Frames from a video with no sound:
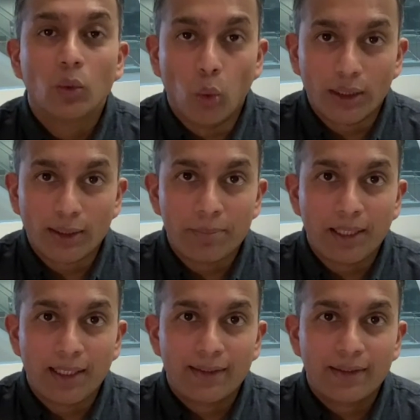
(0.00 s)
welcome
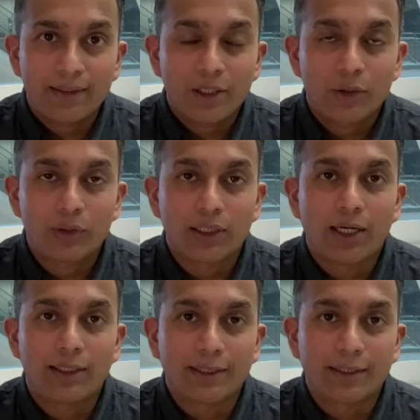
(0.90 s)
back to the Cardiac